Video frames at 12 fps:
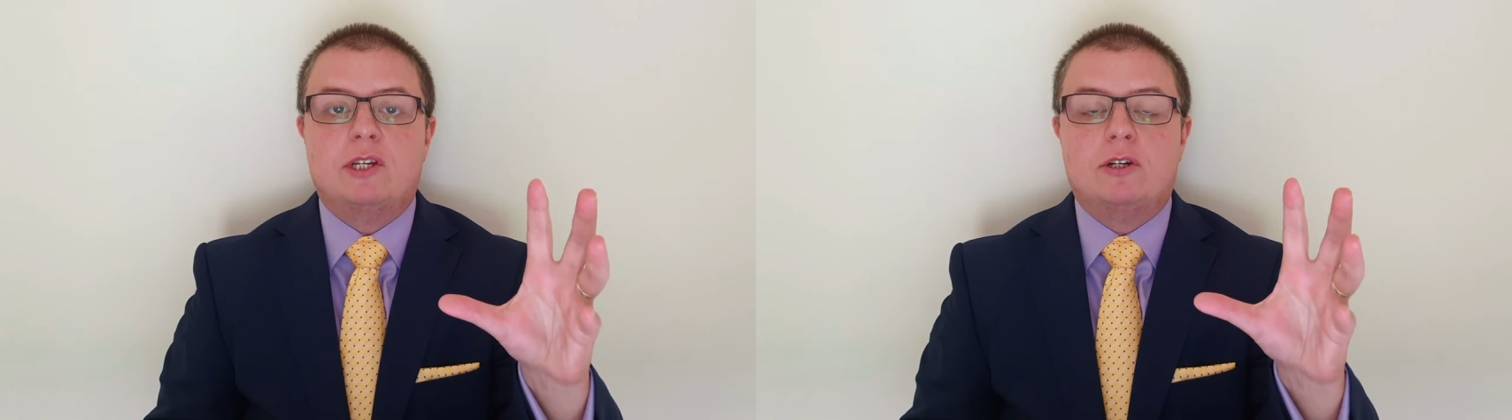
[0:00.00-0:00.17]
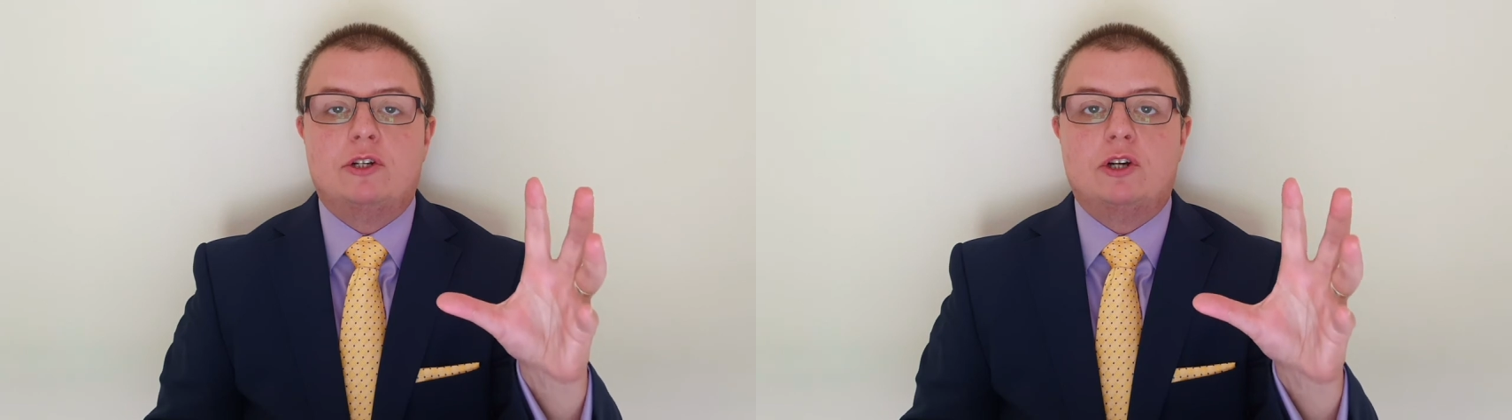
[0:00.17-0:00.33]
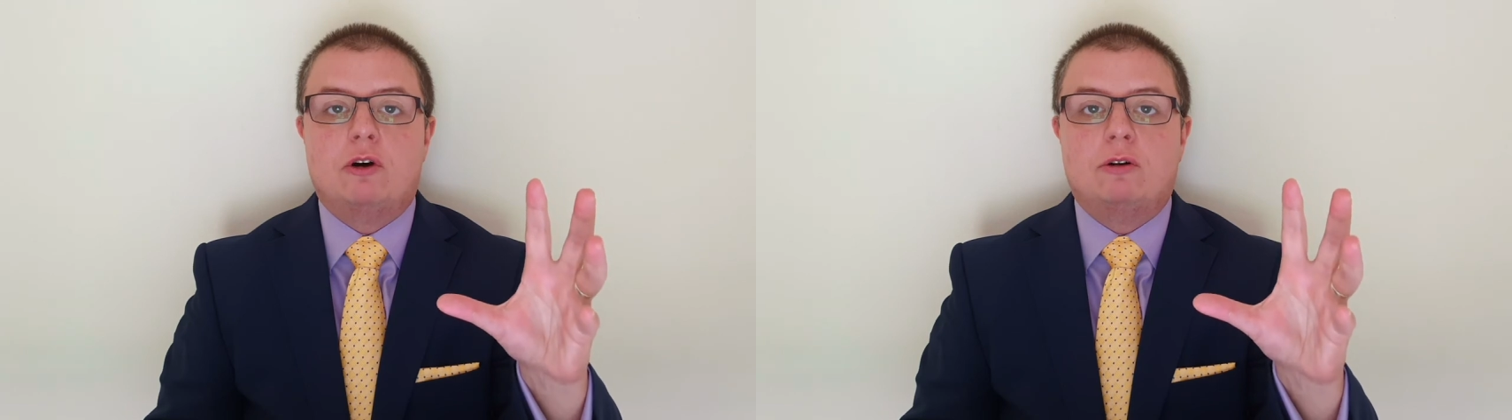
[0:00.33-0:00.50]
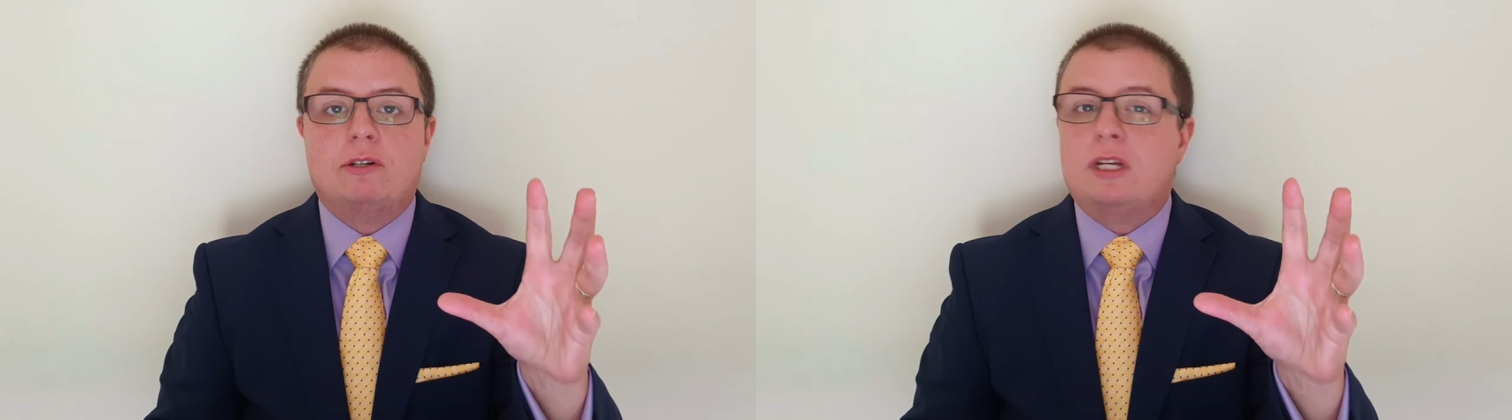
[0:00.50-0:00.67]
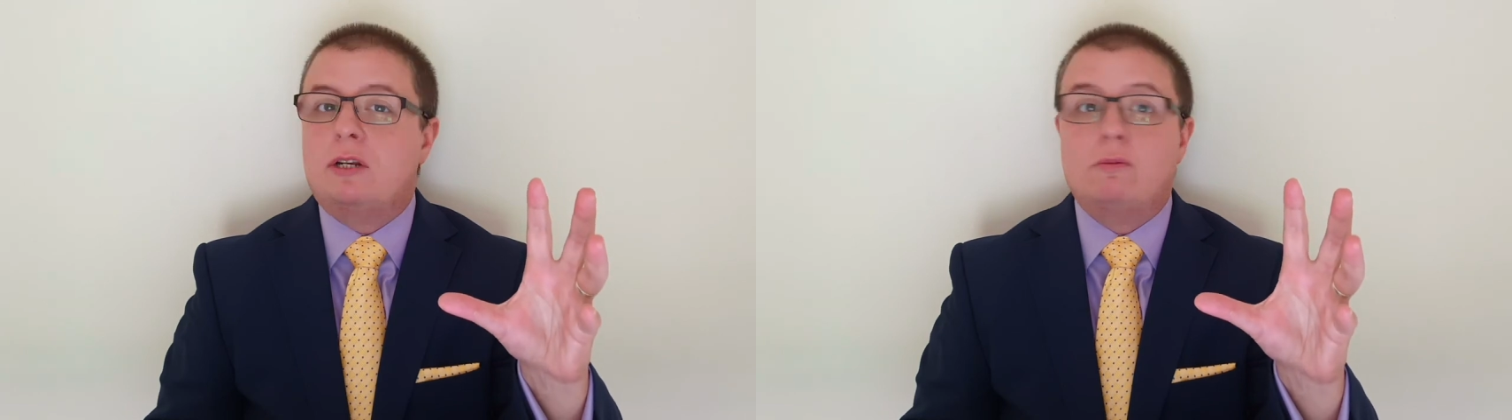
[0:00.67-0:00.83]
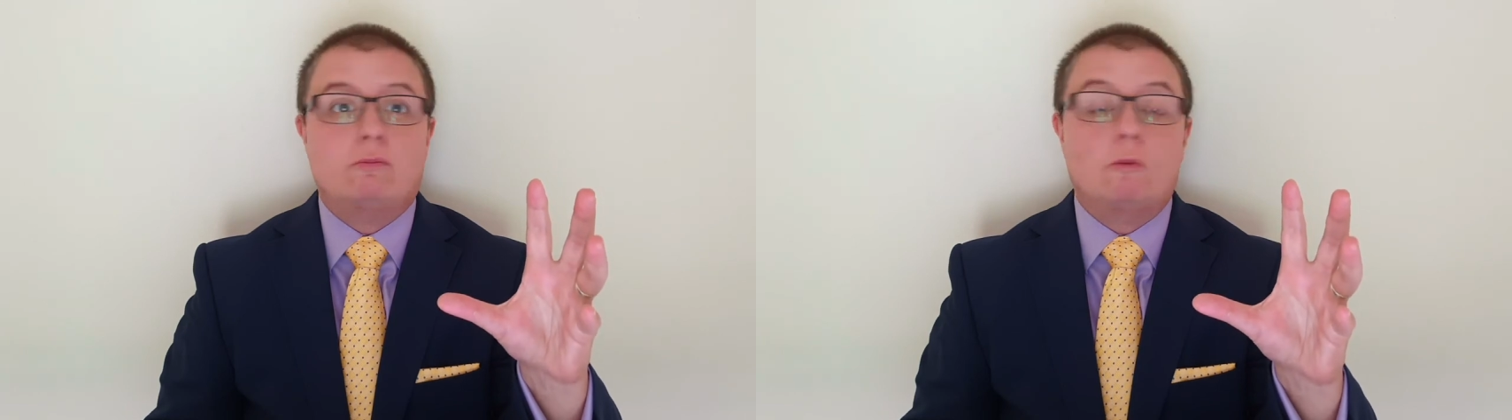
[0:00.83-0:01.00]
and John
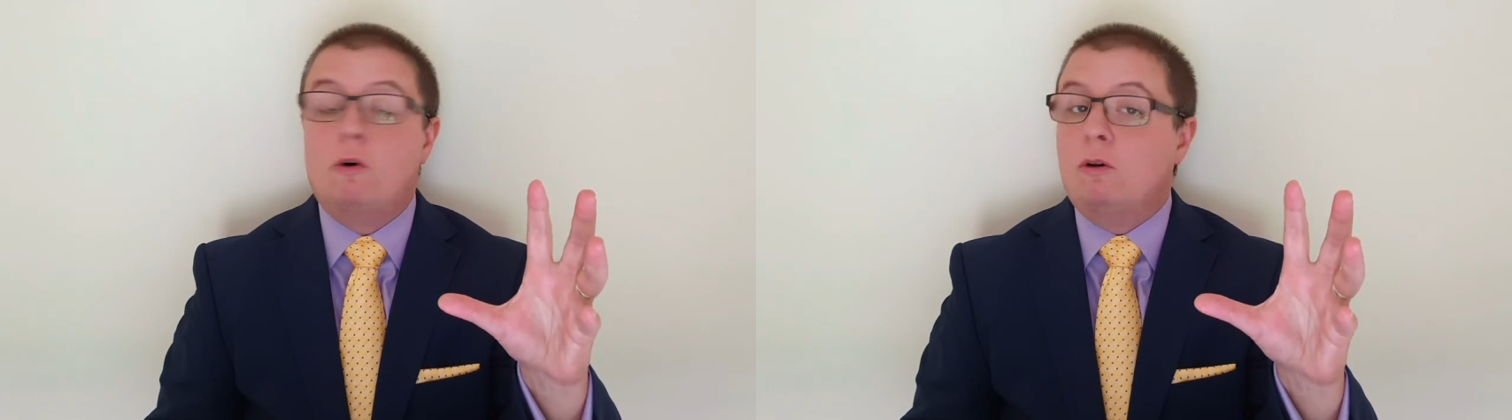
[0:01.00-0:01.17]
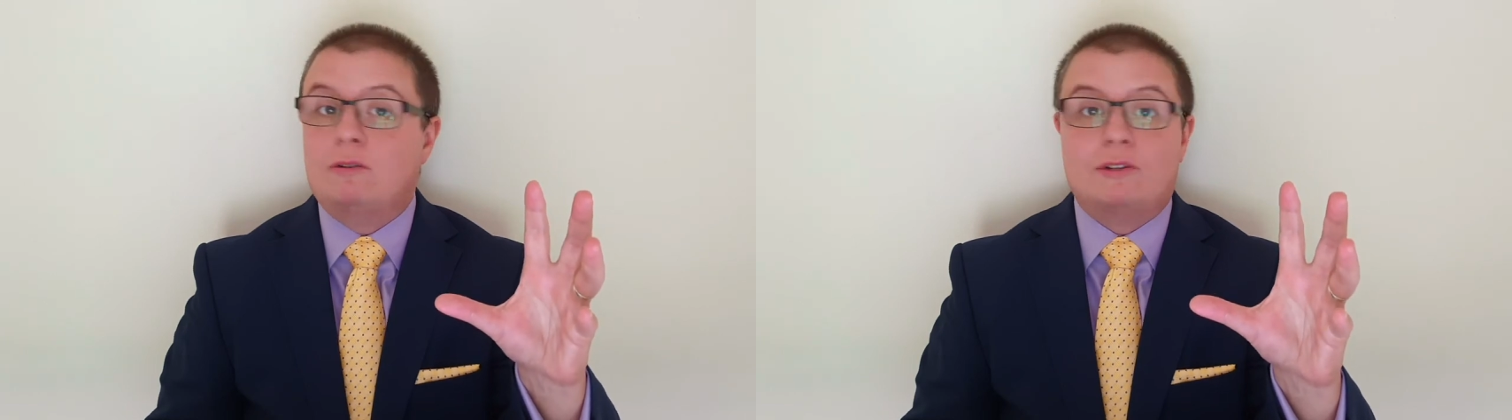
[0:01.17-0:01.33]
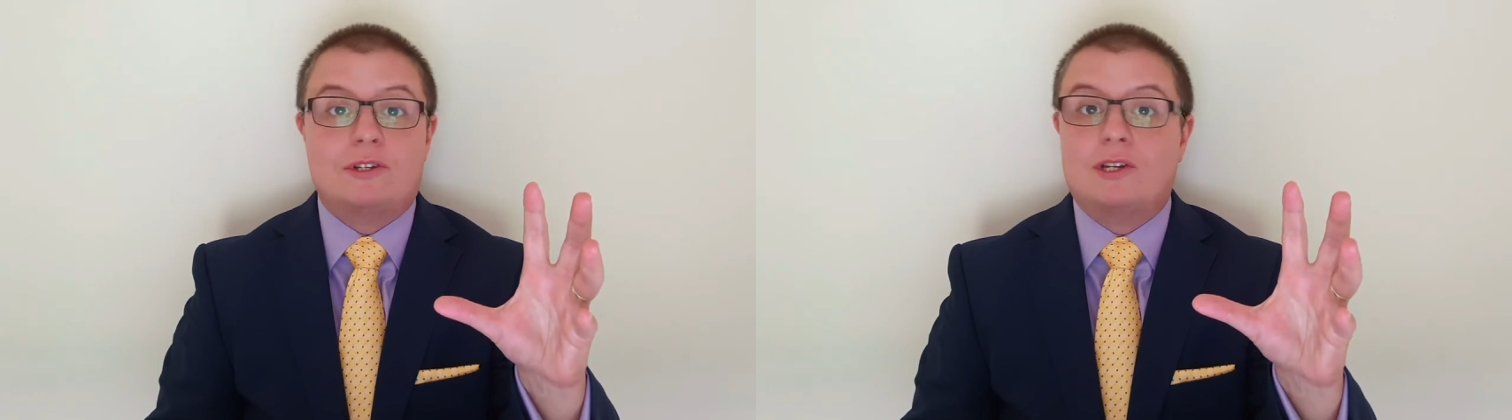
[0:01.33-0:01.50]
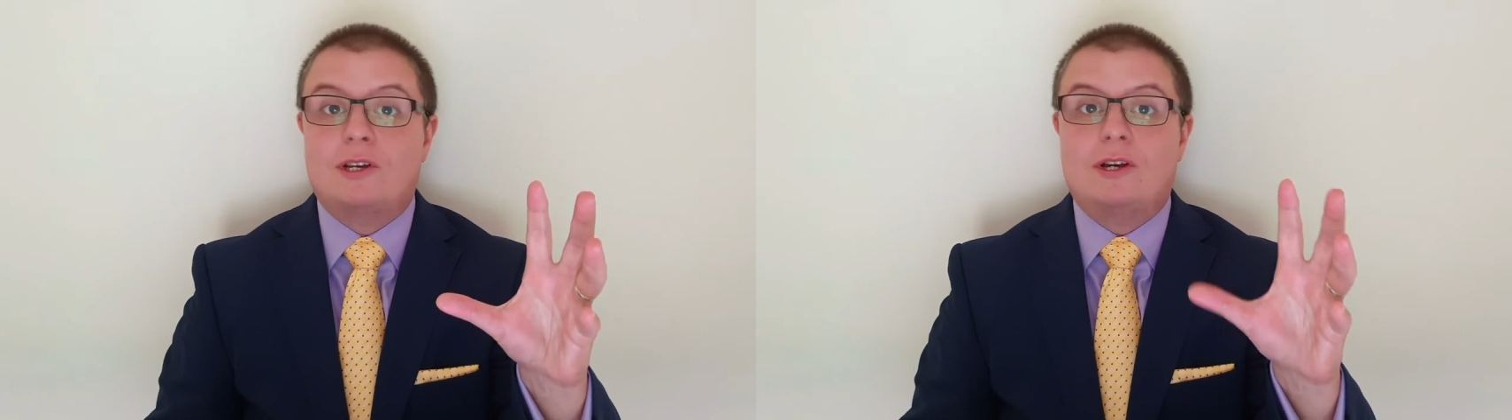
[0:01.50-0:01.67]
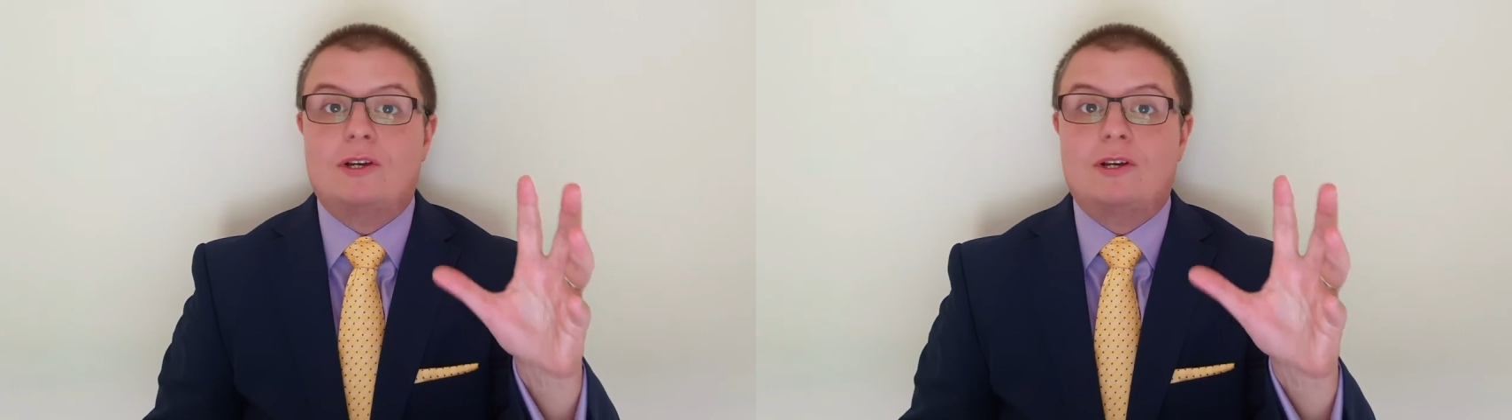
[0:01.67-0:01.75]
didn't want